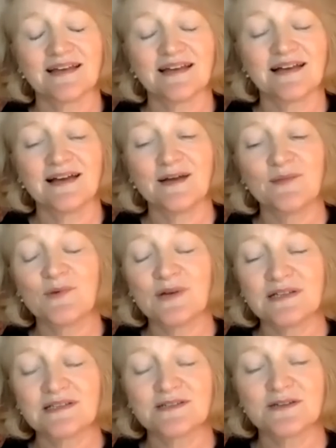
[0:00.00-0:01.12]
I
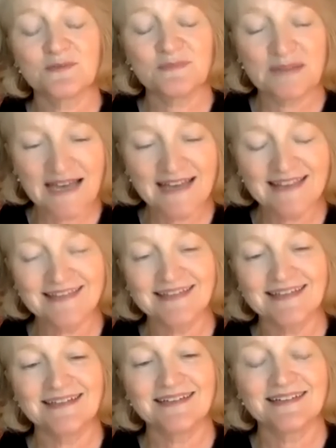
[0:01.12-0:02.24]
want so
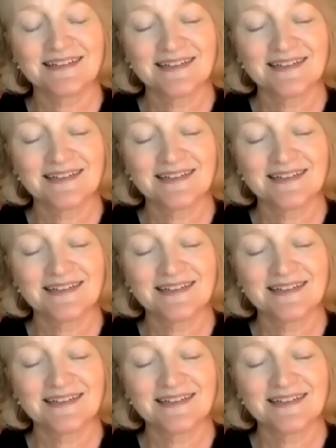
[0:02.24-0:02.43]
badly,